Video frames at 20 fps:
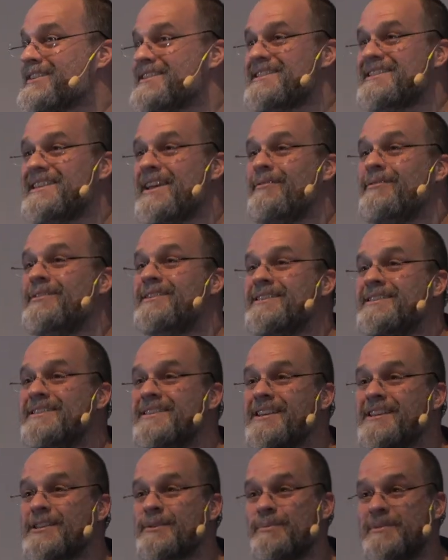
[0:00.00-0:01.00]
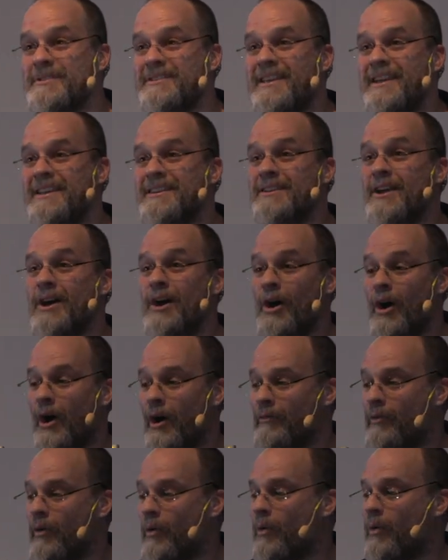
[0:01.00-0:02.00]
76%
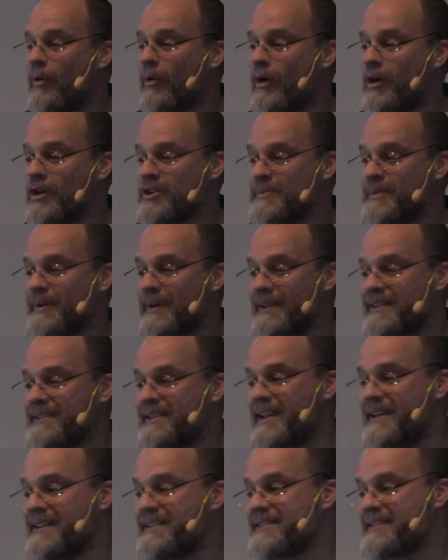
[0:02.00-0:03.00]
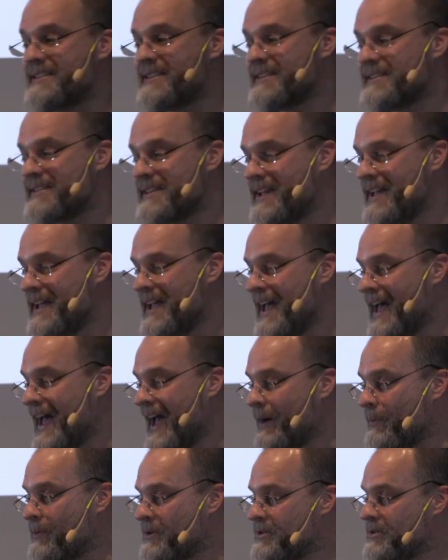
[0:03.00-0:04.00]
of all hospital attendances.
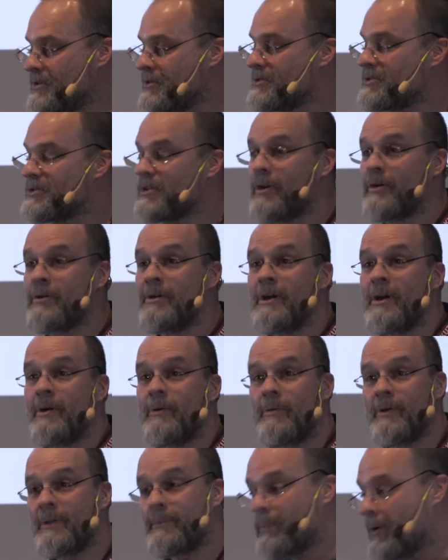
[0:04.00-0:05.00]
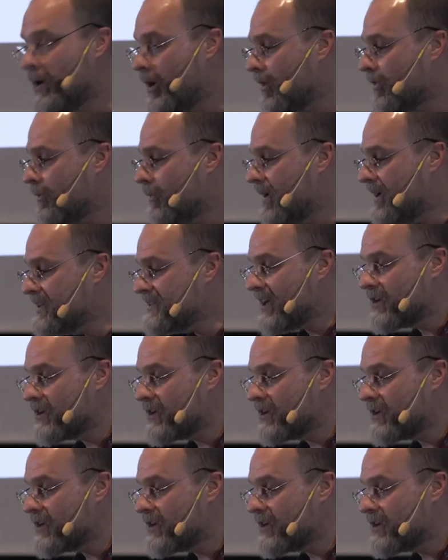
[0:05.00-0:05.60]
And we do so with pathways.